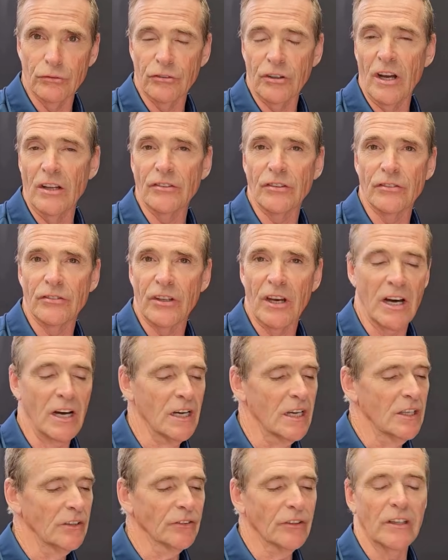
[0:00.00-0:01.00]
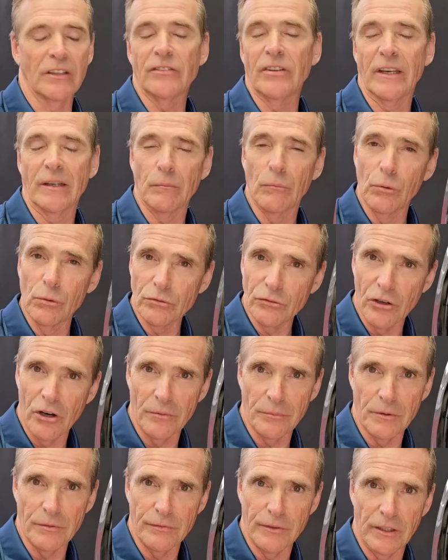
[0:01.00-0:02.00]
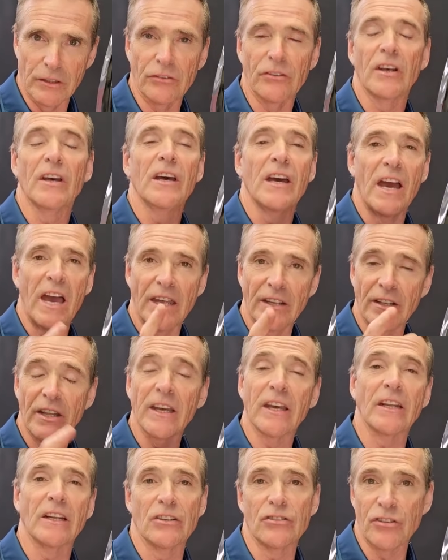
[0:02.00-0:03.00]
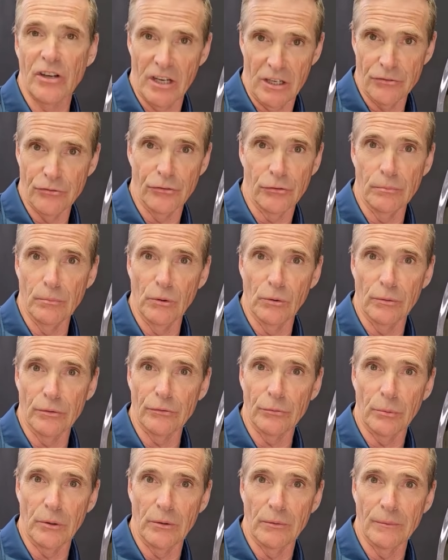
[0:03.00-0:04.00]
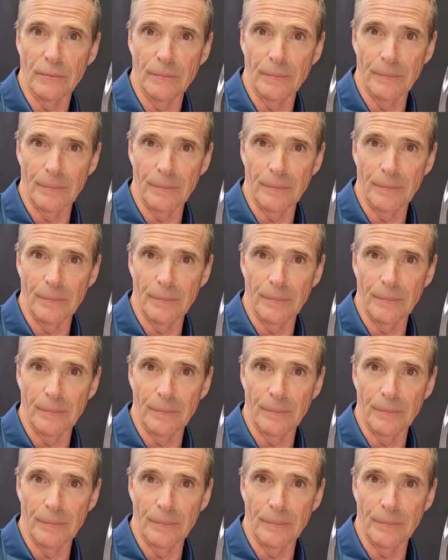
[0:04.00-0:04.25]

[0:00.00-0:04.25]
chances are it's going to take more time to fix and they're going to charge you more as well.